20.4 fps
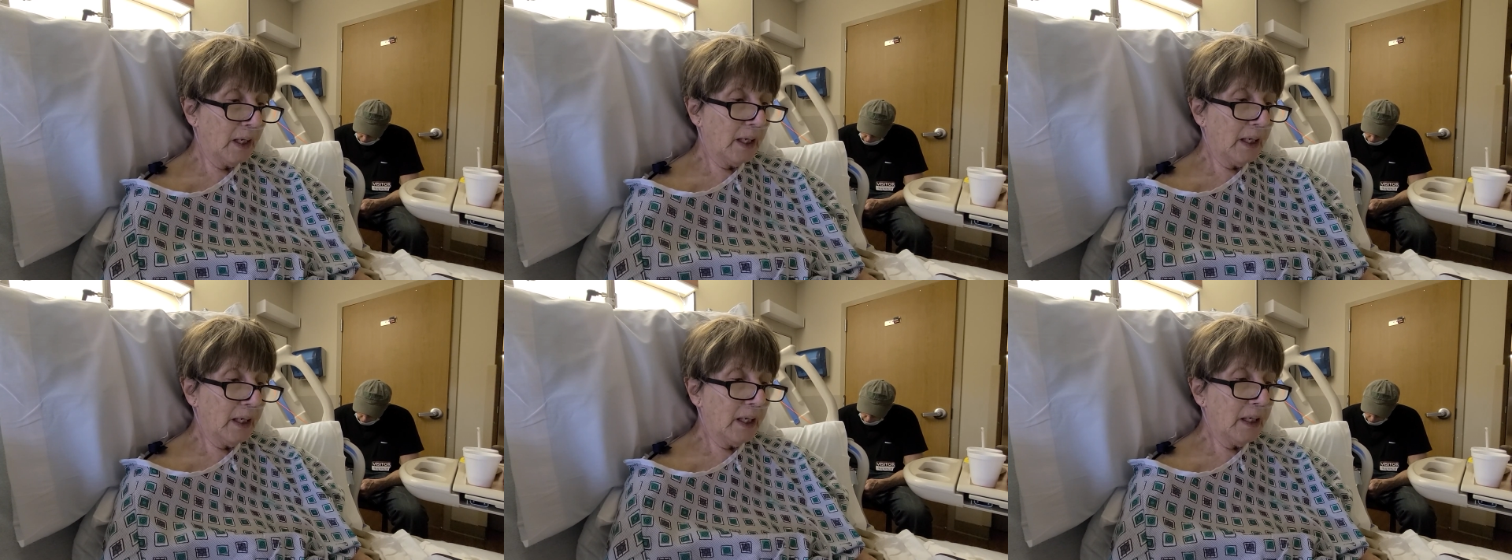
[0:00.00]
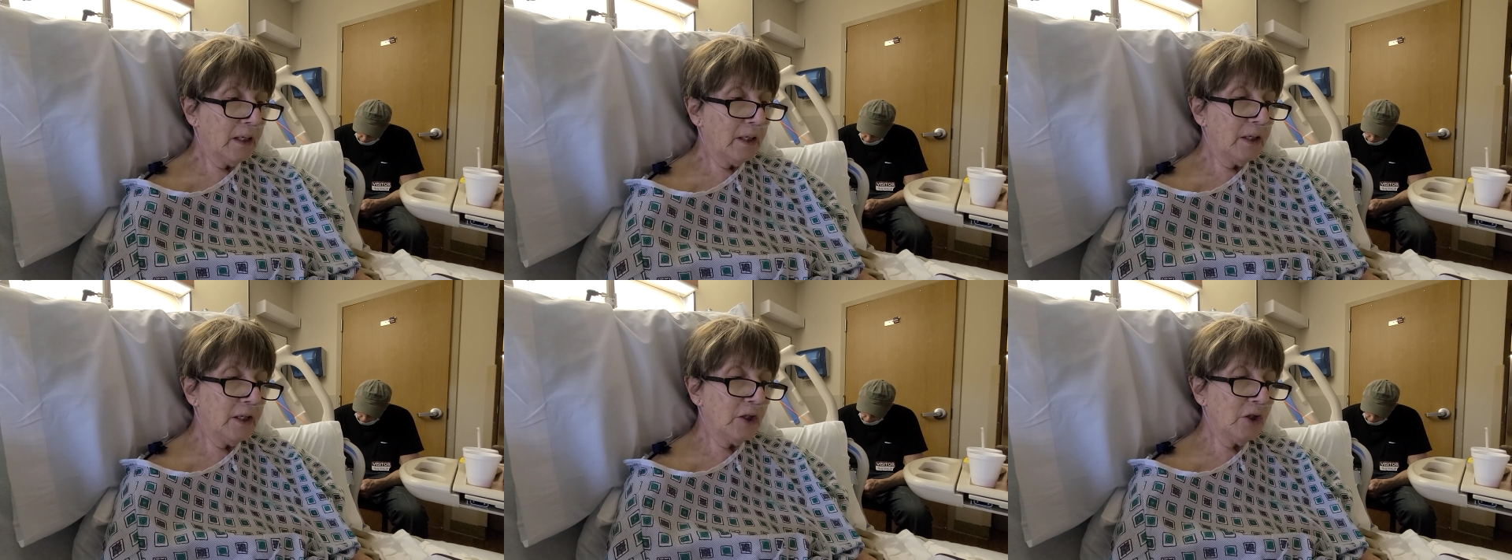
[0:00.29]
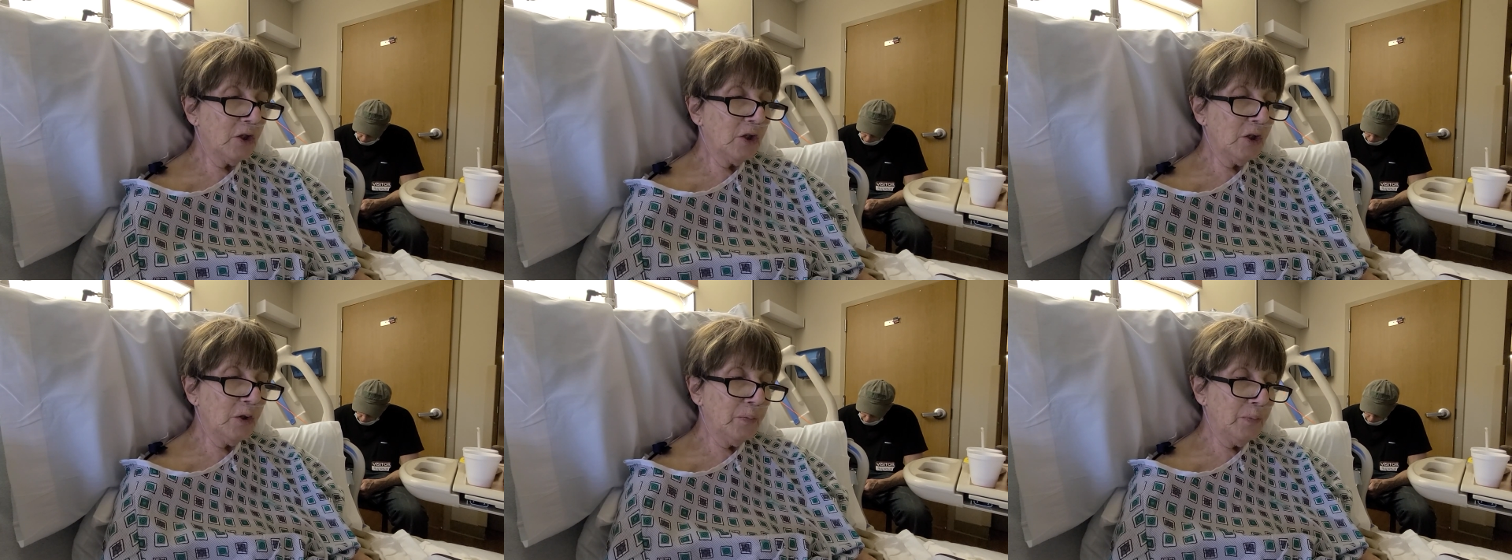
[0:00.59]
In
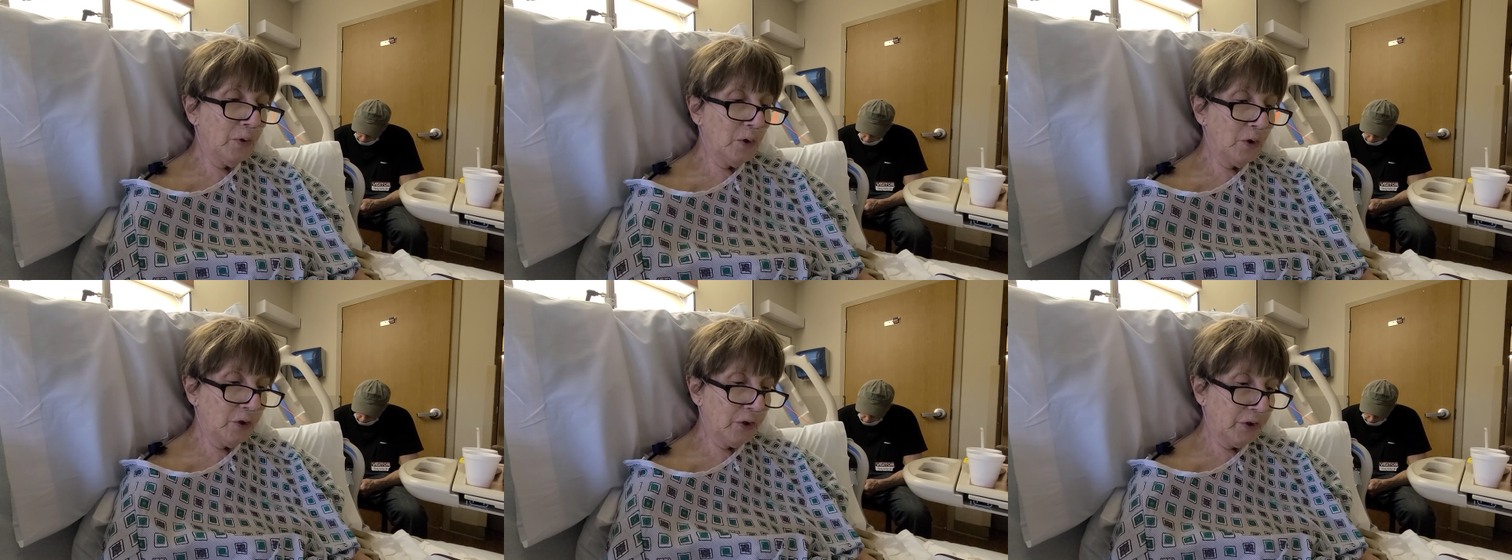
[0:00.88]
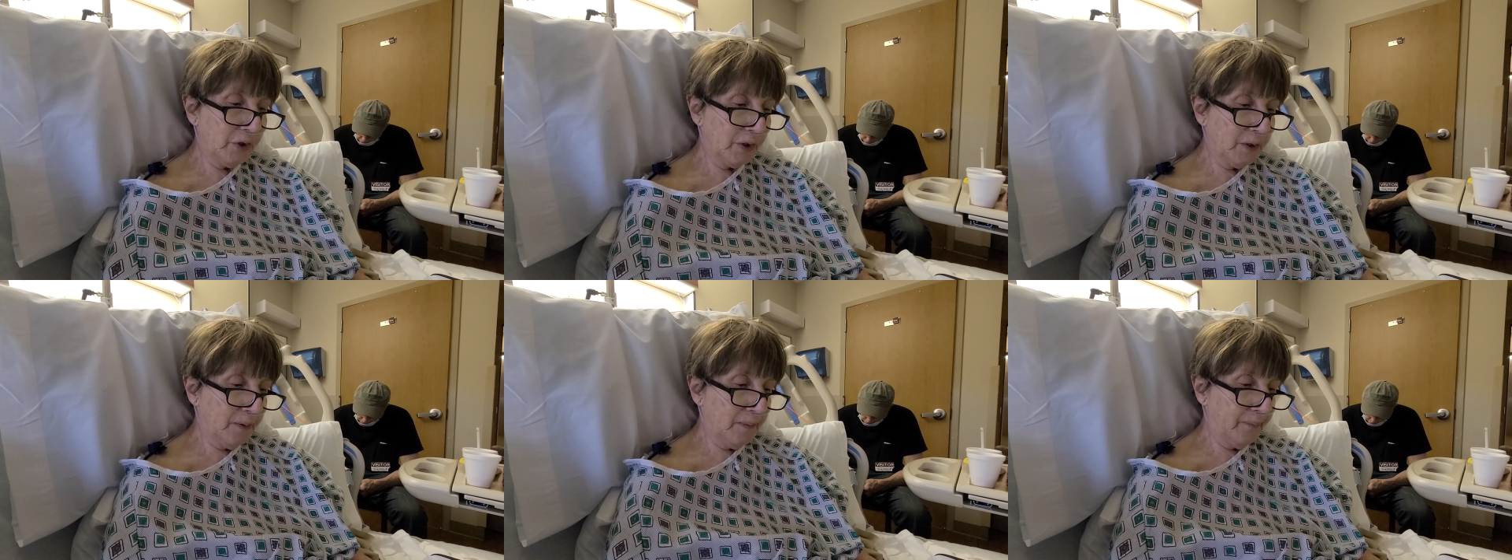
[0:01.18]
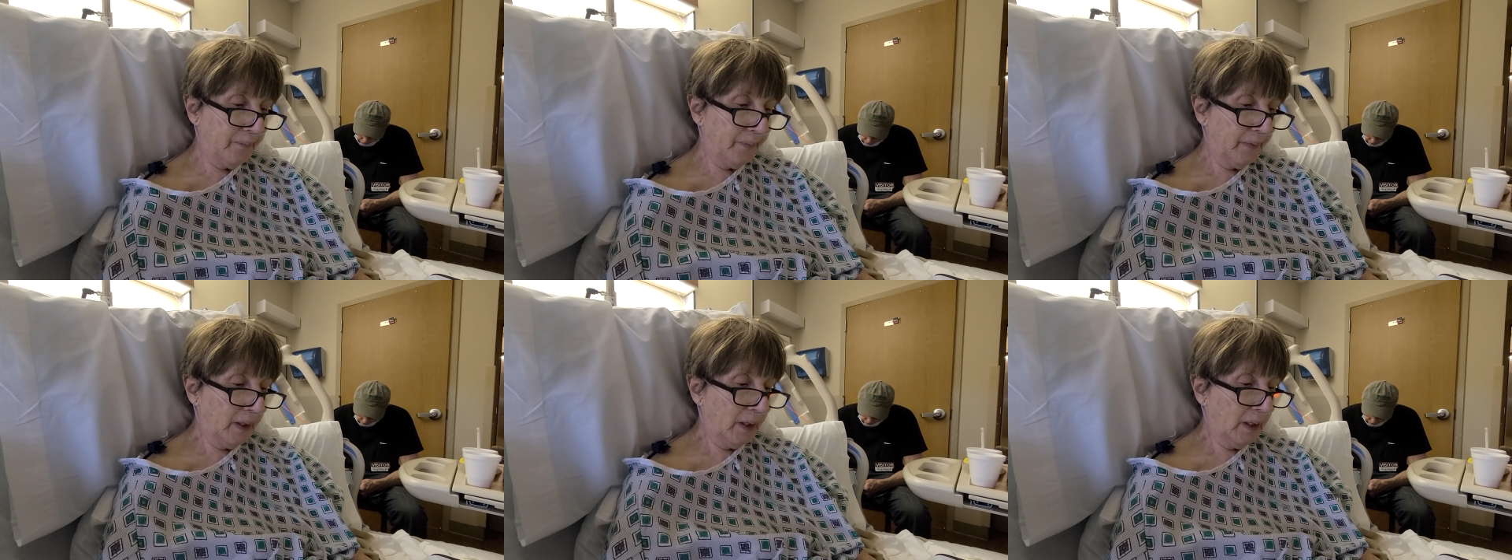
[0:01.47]
addition to books,
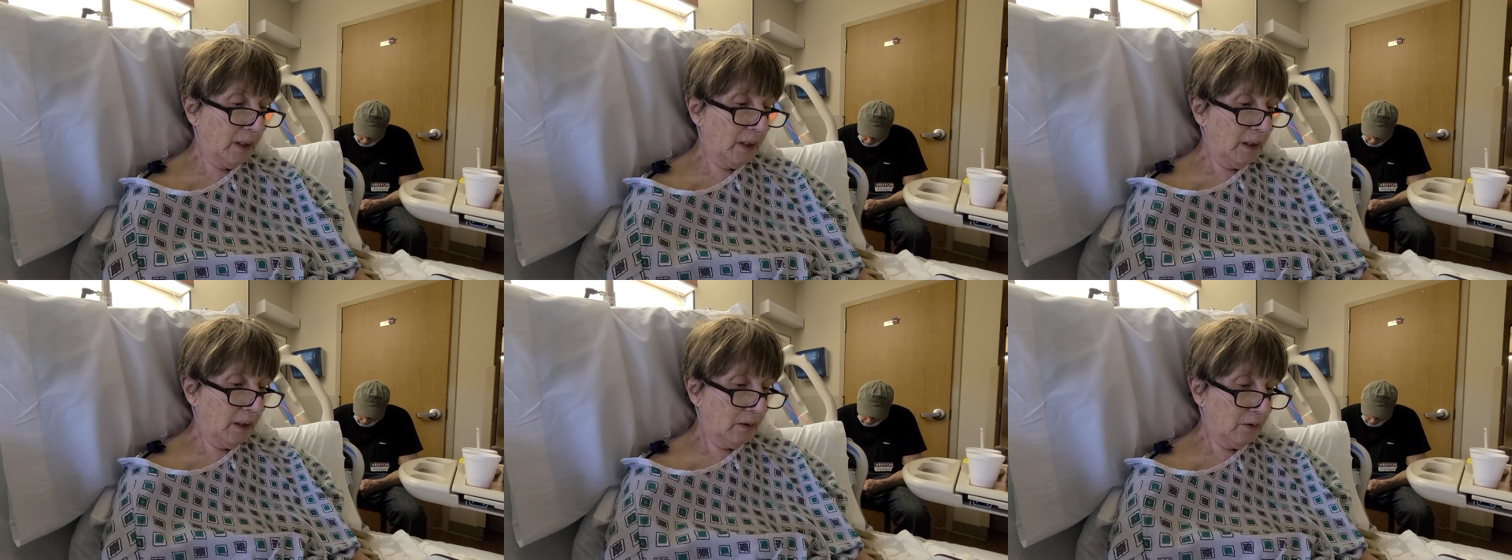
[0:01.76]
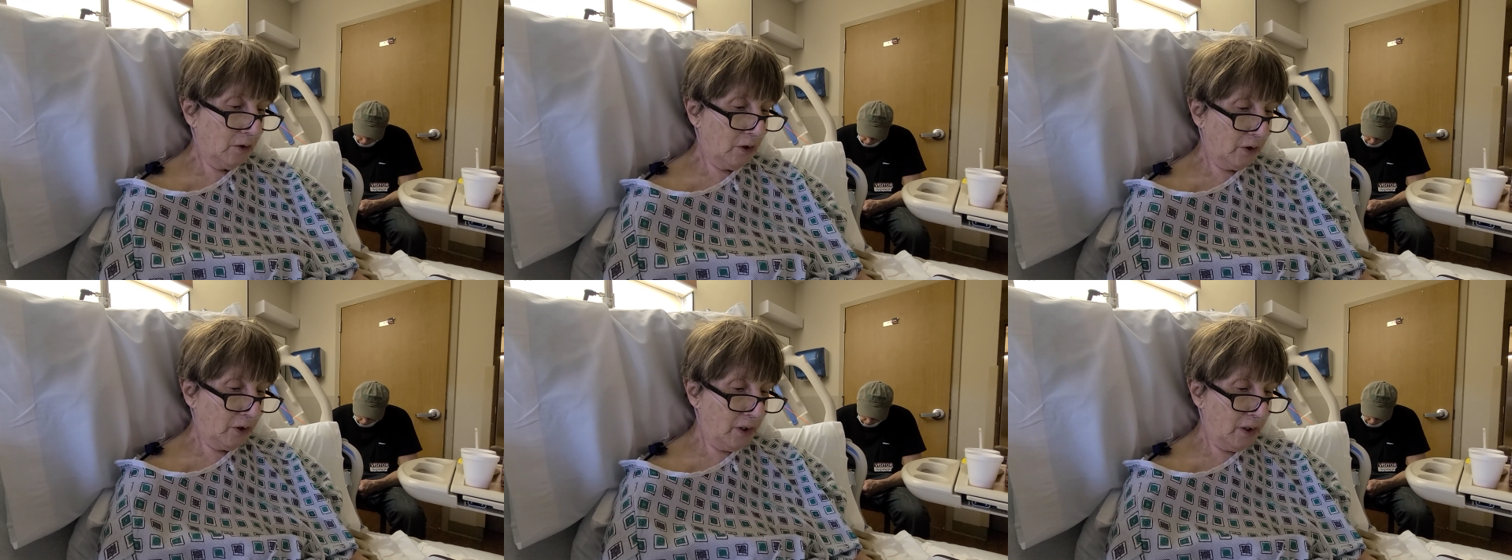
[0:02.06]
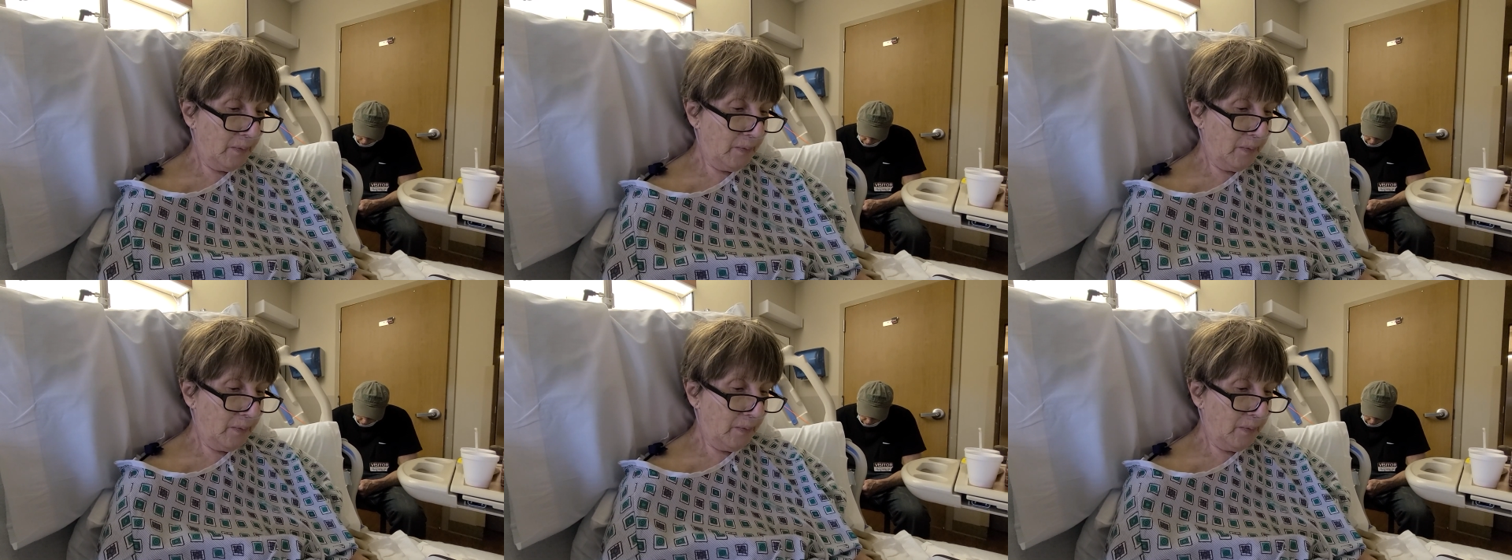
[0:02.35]
talking